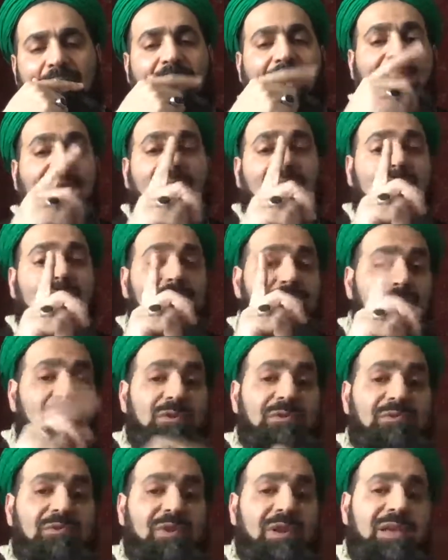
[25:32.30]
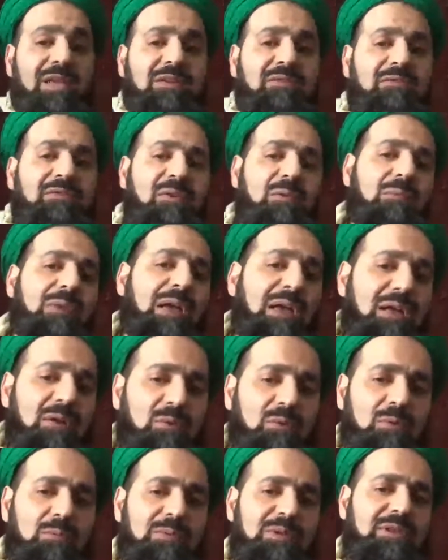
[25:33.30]
And to refrain from
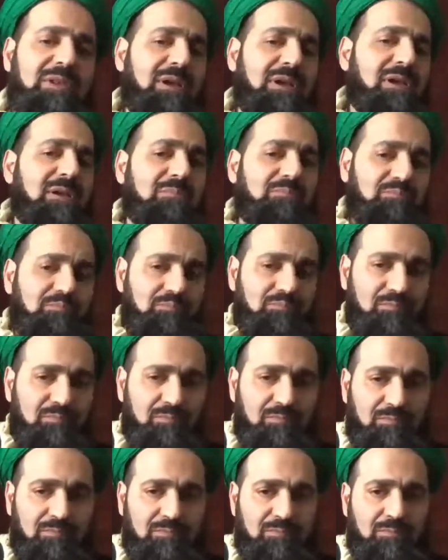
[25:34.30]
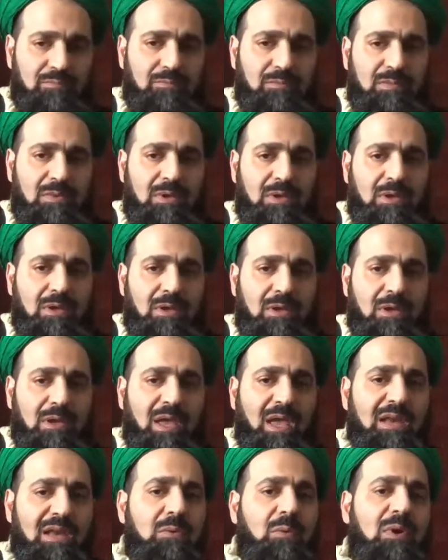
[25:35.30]
Ahlul Bid'ah.
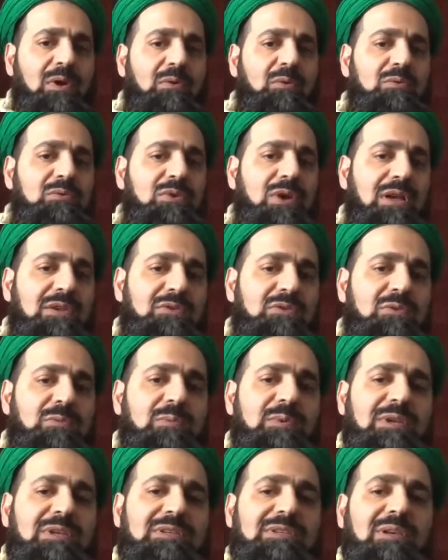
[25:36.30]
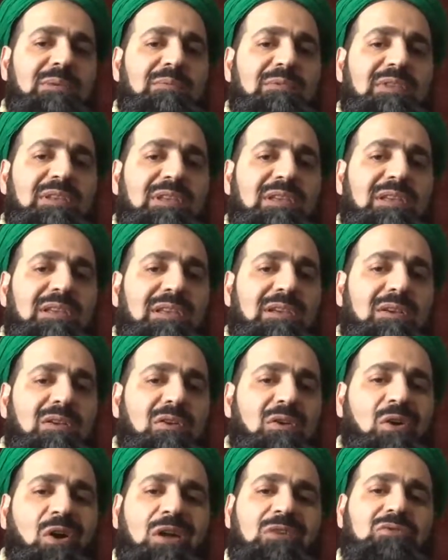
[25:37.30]
Anyone who tries to bring something
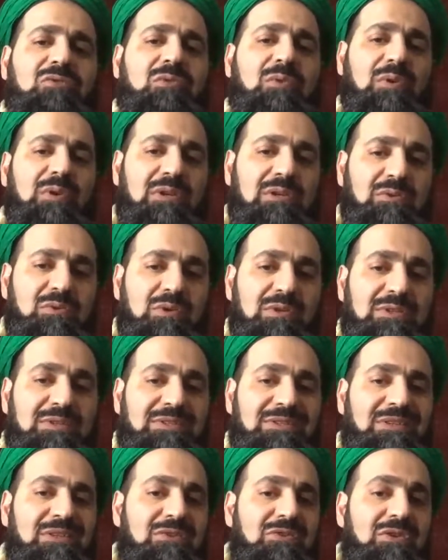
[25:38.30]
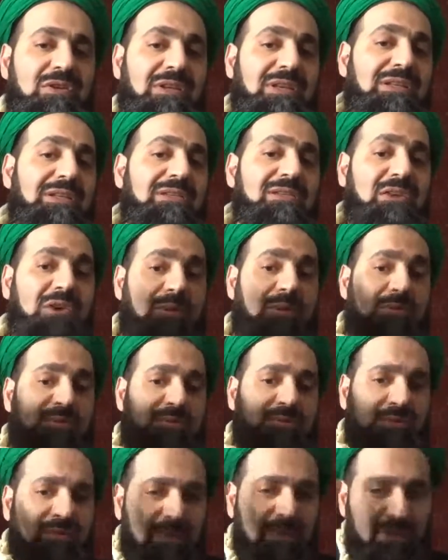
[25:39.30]
contrary to his teaching in terms
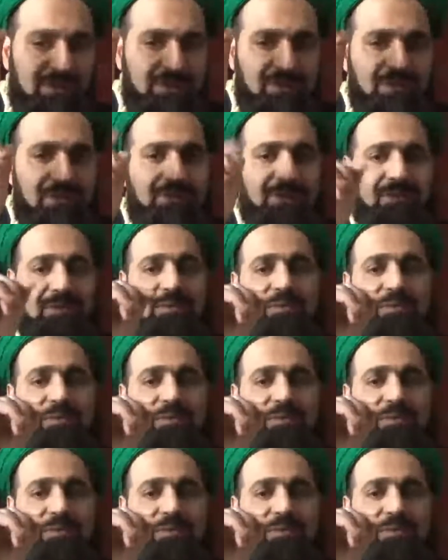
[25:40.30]
of religion